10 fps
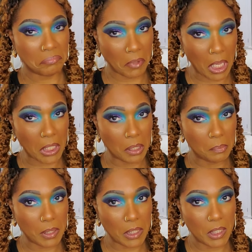not a
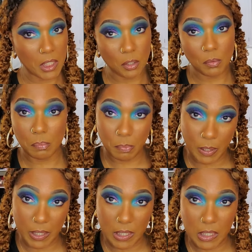complete dupe,
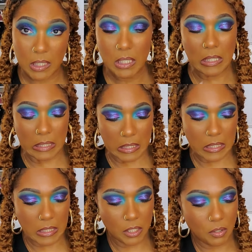but
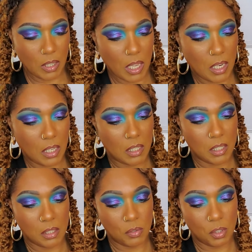still kind of,
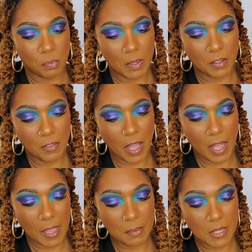you know, duping the
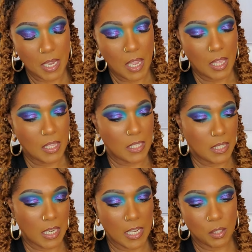vibes. This
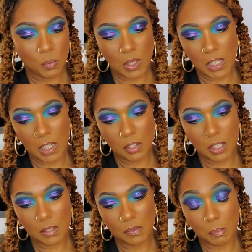next one here
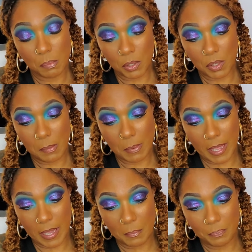is from Beauty
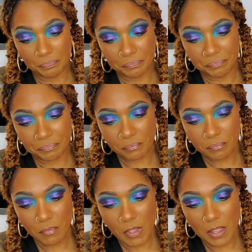Bay.
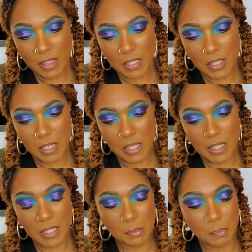This
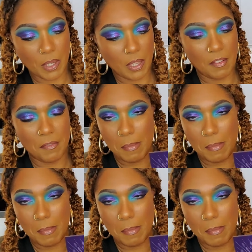is the Book of